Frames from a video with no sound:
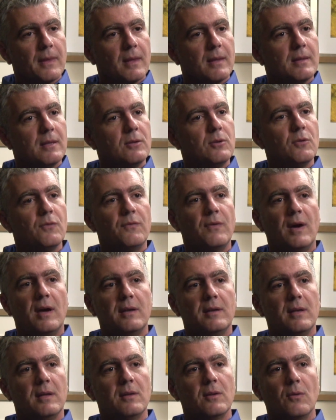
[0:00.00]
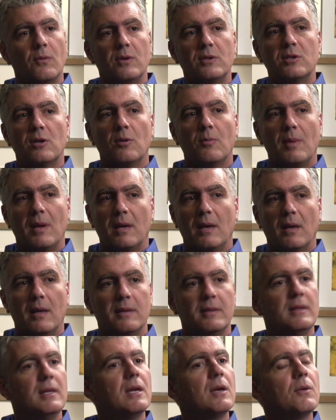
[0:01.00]
that you find in the original omega,
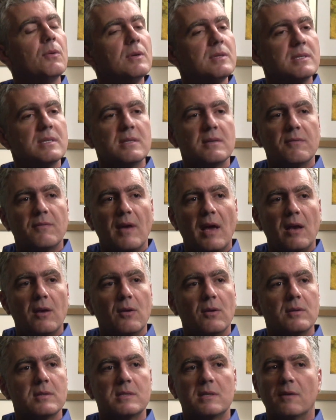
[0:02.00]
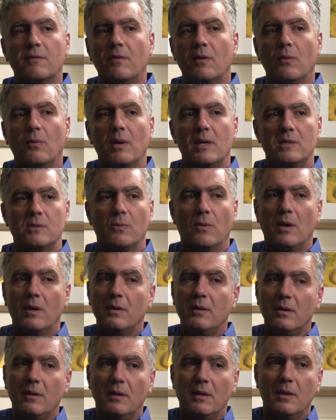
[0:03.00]
and decreases the value in several ways.
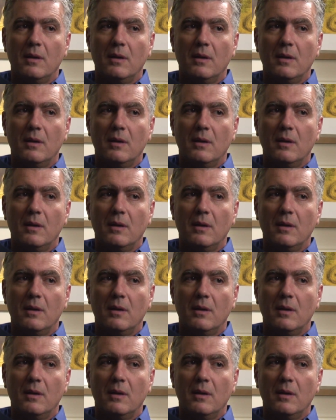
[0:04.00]
One,